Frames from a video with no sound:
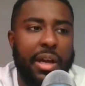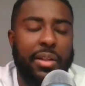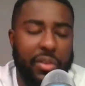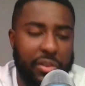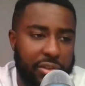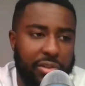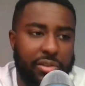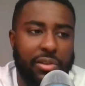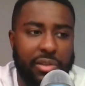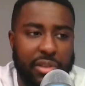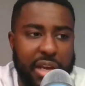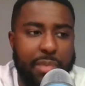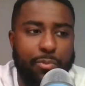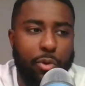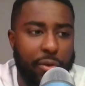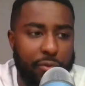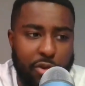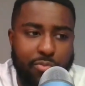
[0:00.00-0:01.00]
This is a
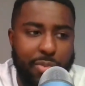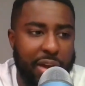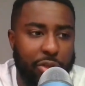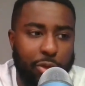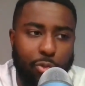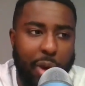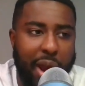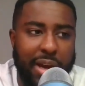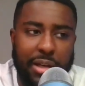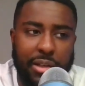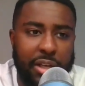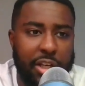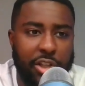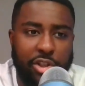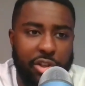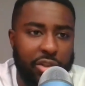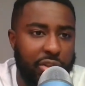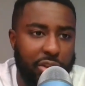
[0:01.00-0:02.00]
team where if you make the right
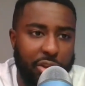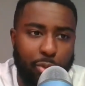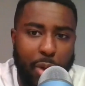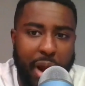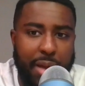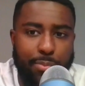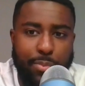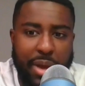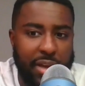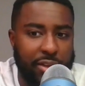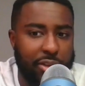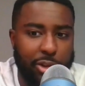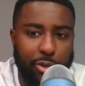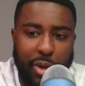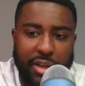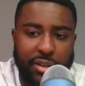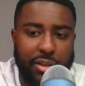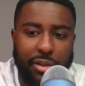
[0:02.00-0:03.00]
additions and the right picks and
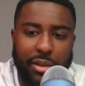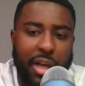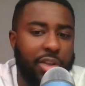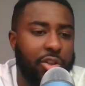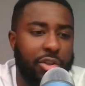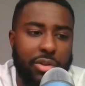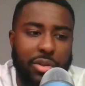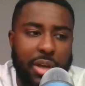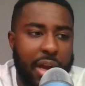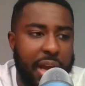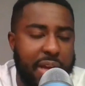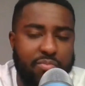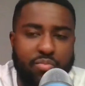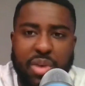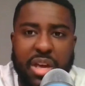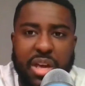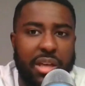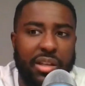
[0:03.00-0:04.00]
the right selections,
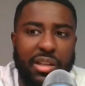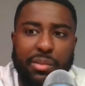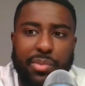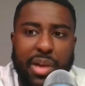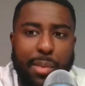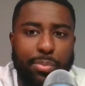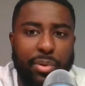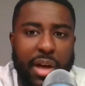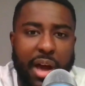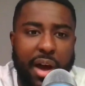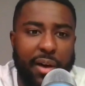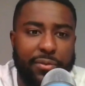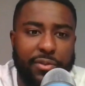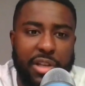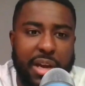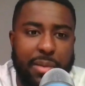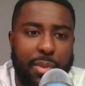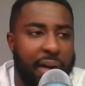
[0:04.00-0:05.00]
immediately could be a
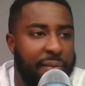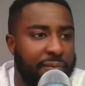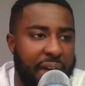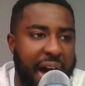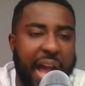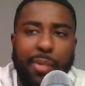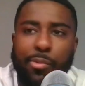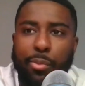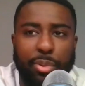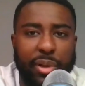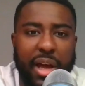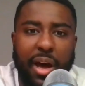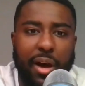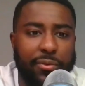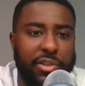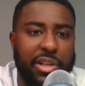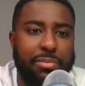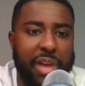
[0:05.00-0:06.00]
playoff team, a viable
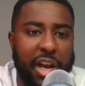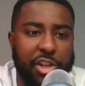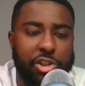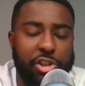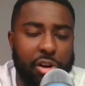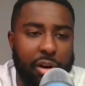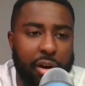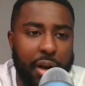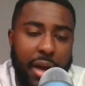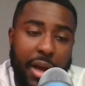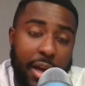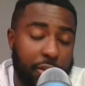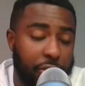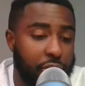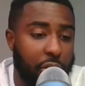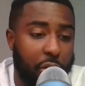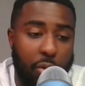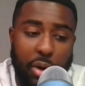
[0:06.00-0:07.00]
playoff team next year.
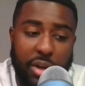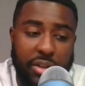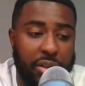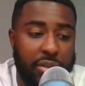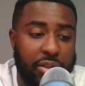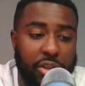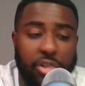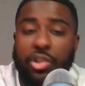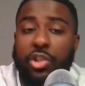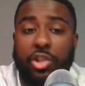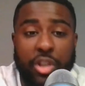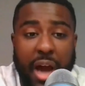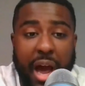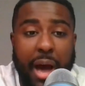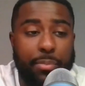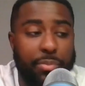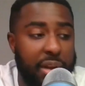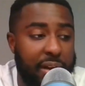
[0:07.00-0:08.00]
So it's a
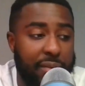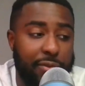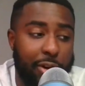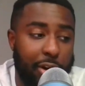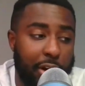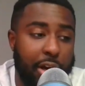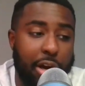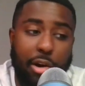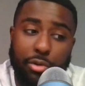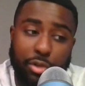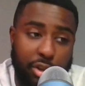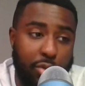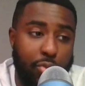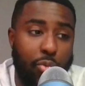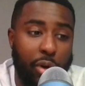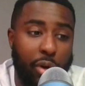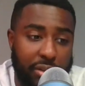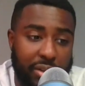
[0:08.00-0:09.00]
job that if you're a coach
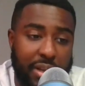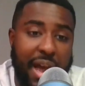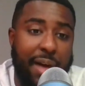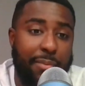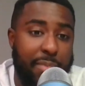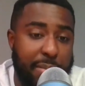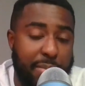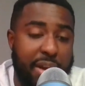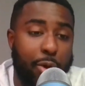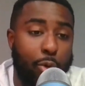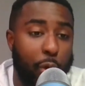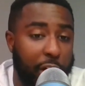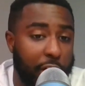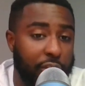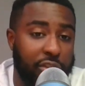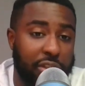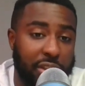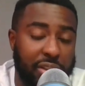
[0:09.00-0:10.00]
who wants to have maybe
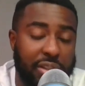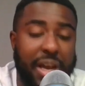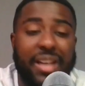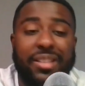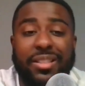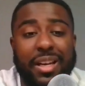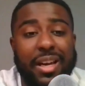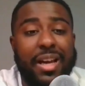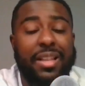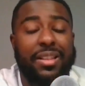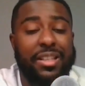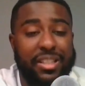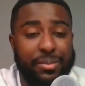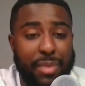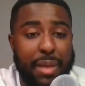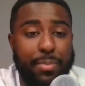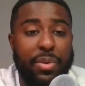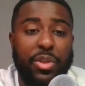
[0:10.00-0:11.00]
quicker success,
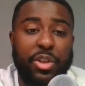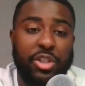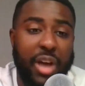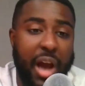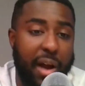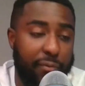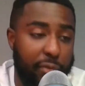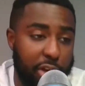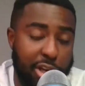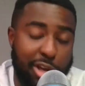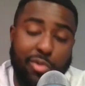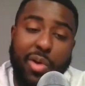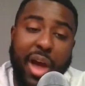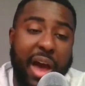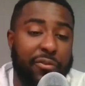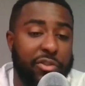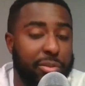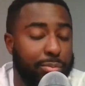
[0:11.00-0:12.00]
this may be the job for you. You
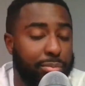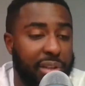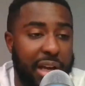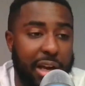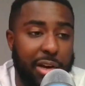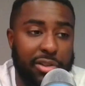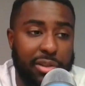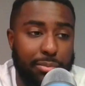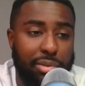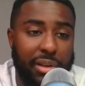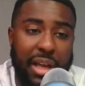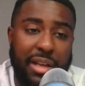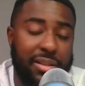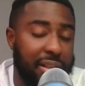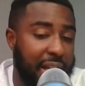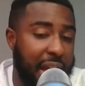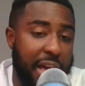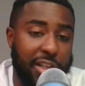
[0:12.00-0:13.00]
have some players in
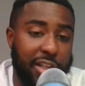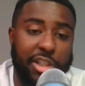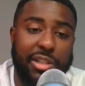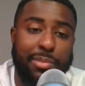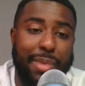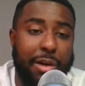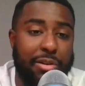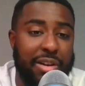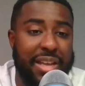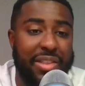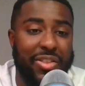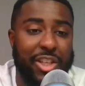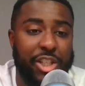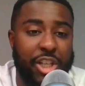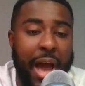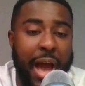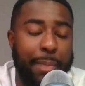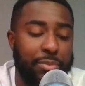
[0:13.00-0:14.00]
place, and now it's just about getting
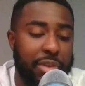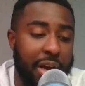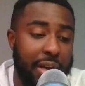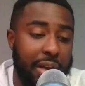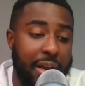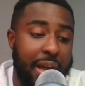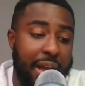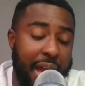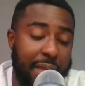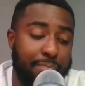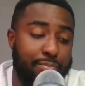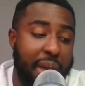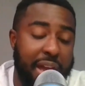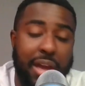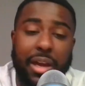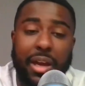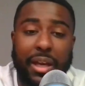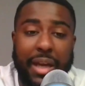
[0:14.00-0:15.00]
the job done and
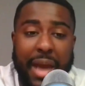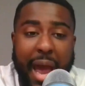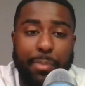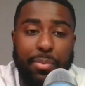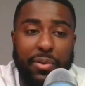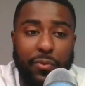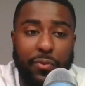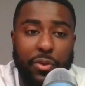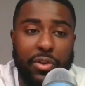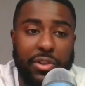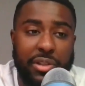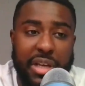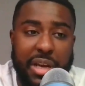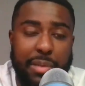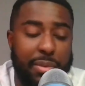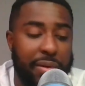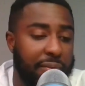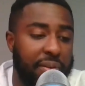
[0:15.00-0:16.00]
making it happen for this
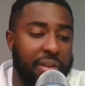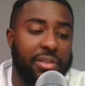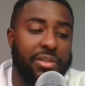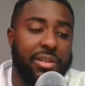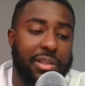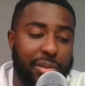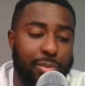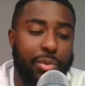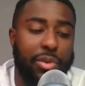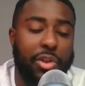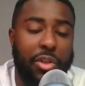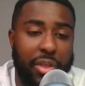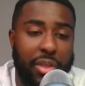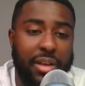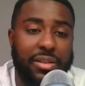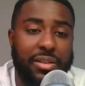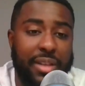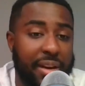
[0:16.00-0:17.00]
team and fixing some of the
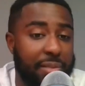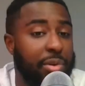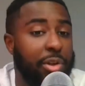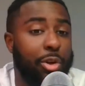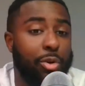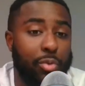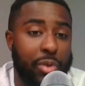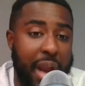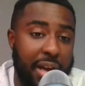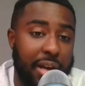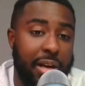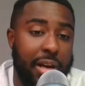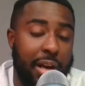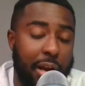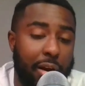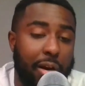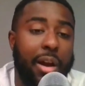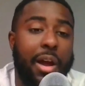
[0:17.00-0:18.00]
things that have been created
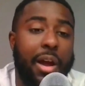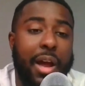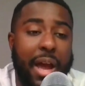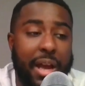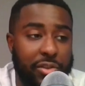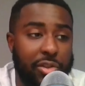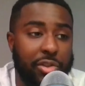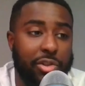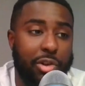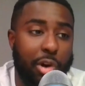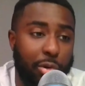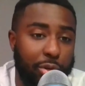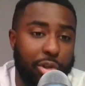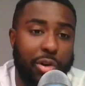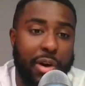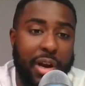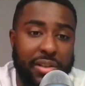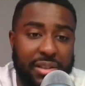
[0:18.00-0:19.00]
here, as this
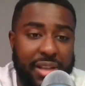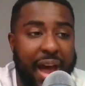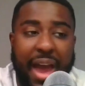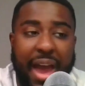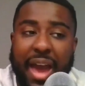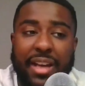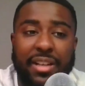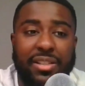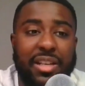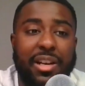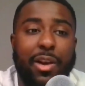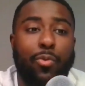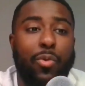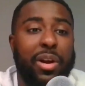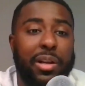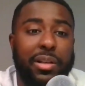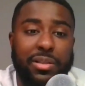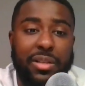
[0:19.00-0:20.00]
culture has not seen a
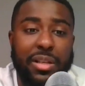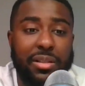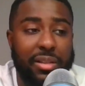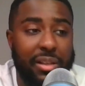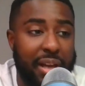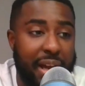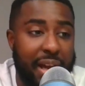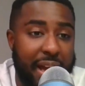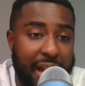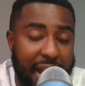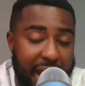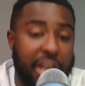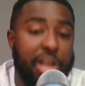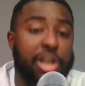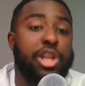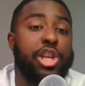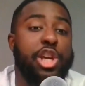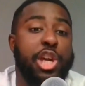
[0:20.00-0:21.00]
winning season
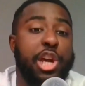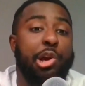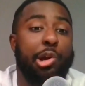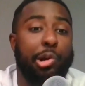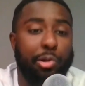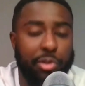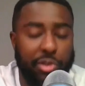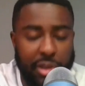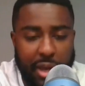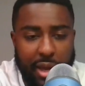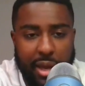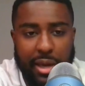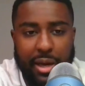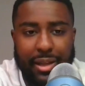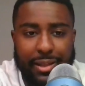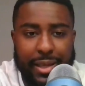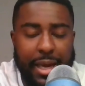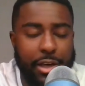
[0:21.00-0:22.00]
in years
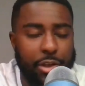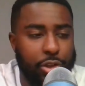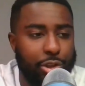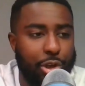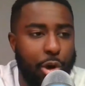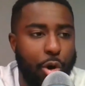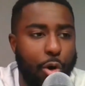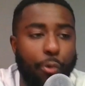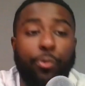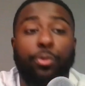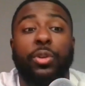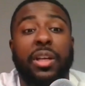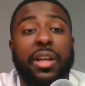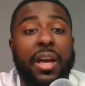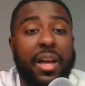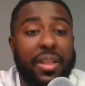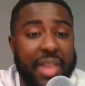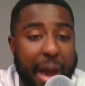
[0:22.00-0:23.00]
in Atlanta. So
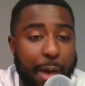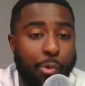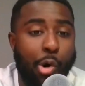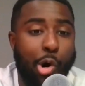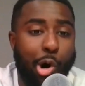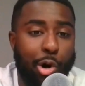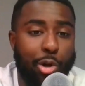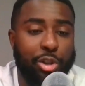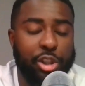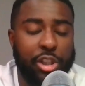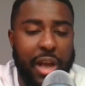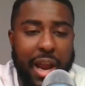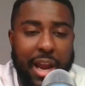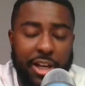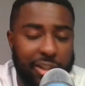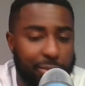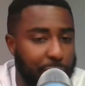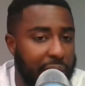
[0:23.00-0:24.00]
hopefully that will all
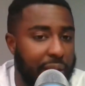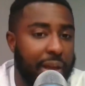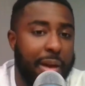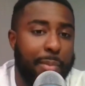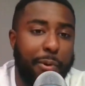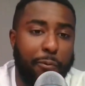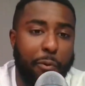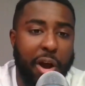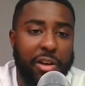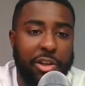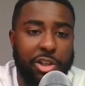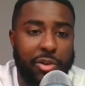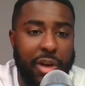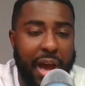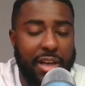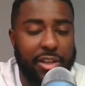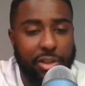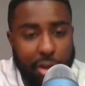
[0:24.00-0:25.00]
change. But before I let
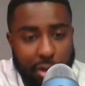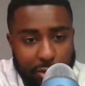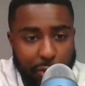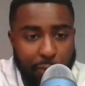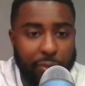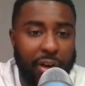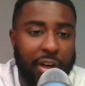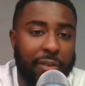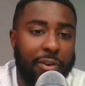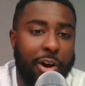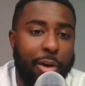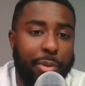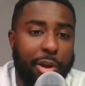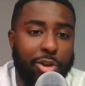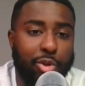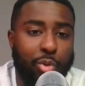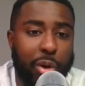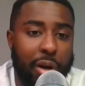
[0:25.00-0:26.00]
you guys go, don't forget to follow
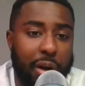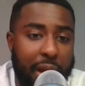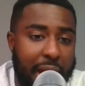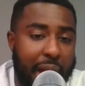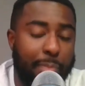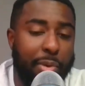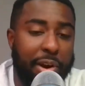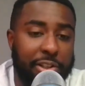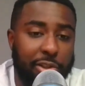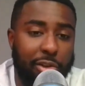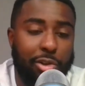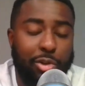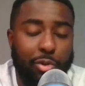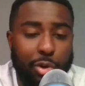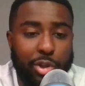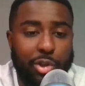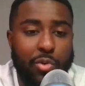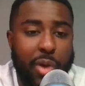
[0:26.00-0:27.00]
me on Twitter at
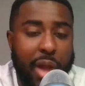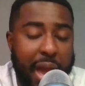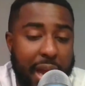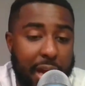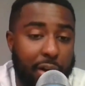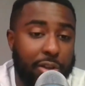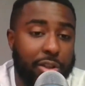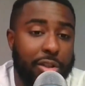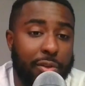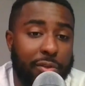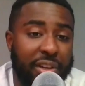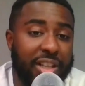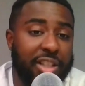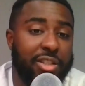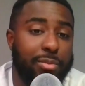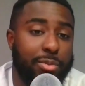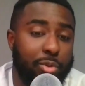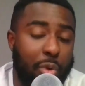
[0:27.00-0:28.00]
Bryce_2K. And also don't
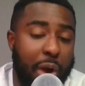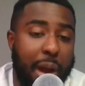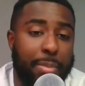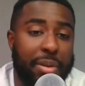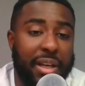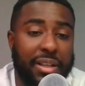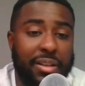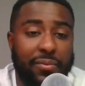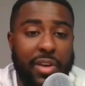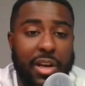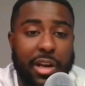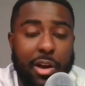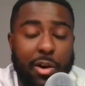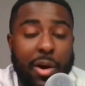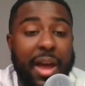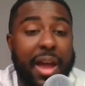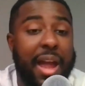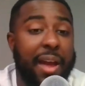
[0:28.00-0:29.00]
forget to subscribe and like the
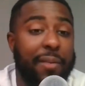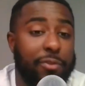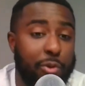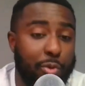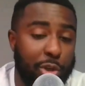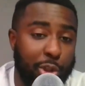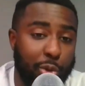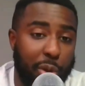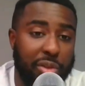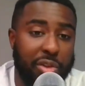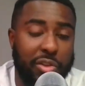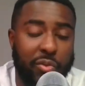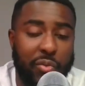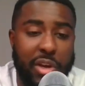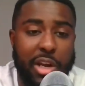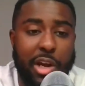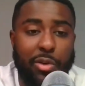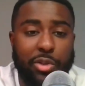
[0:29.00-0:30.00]
video if you enjoyed this
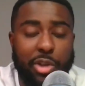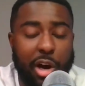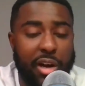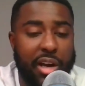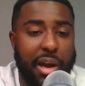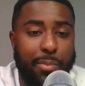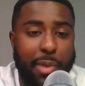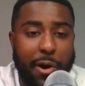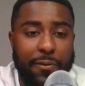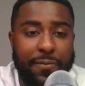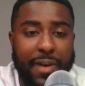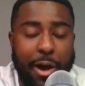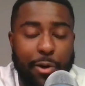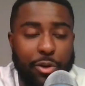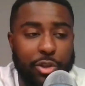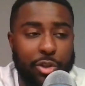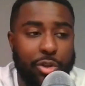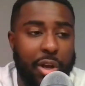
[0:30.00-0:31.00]
video talking about
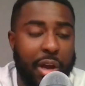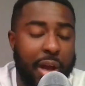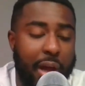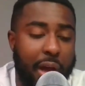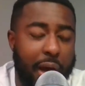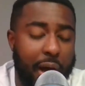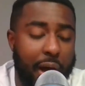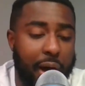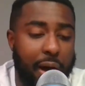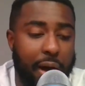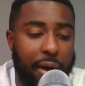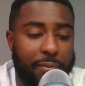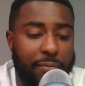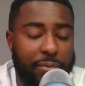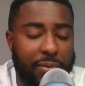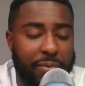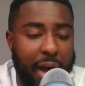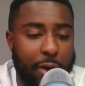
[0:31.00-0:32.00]
Falcons,
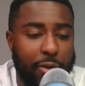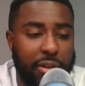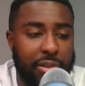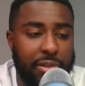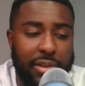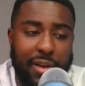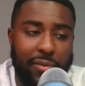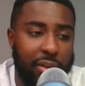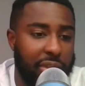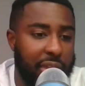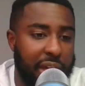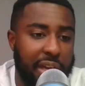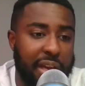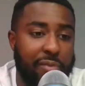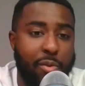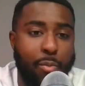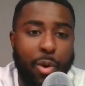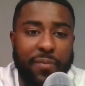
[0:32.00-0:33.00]
the Falcons and
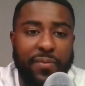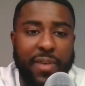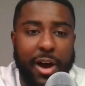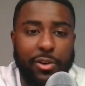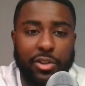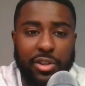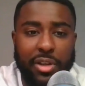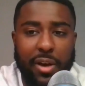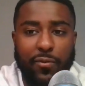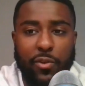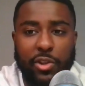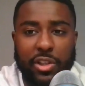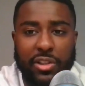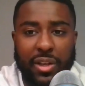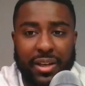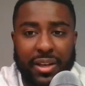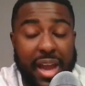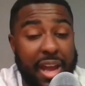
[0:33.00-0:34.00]
everything. Give you more Falcons coverage
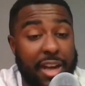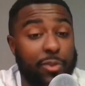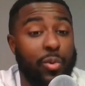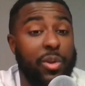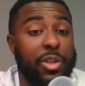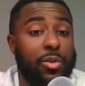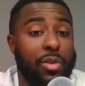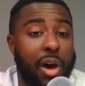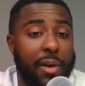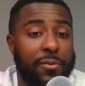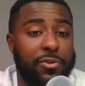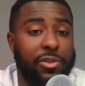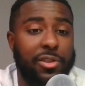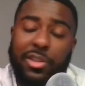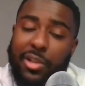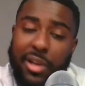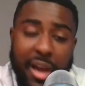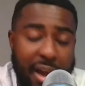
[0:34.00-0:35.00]
as I can. As we enter the
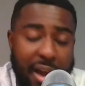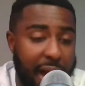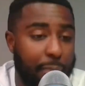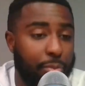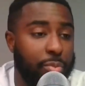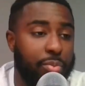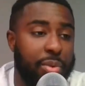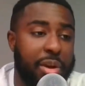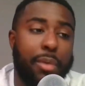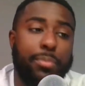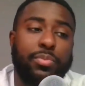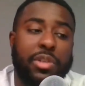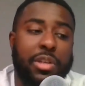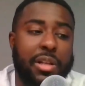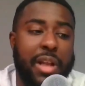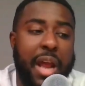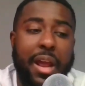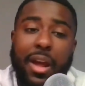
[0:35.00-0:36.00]
offseason, I will be up
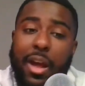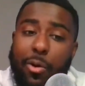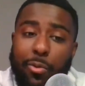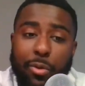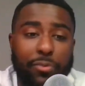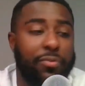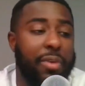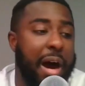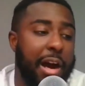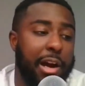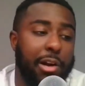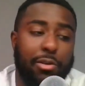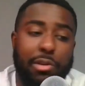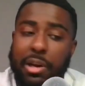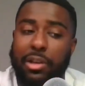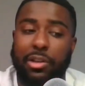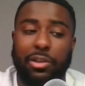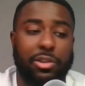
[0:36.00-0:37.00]
to date with
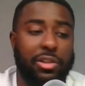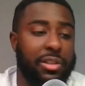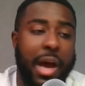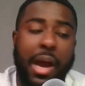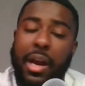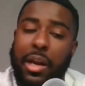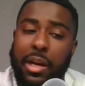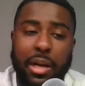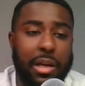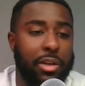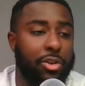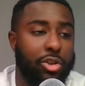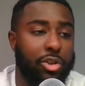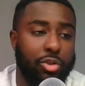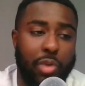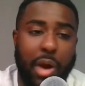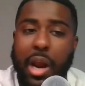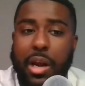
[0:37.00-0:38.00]
firings, signings,
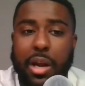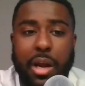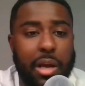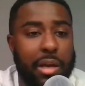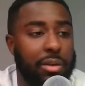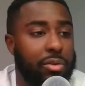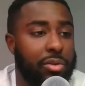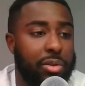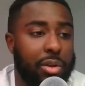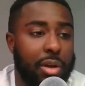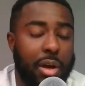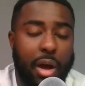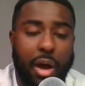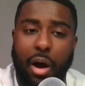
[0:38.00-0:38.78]
tradings,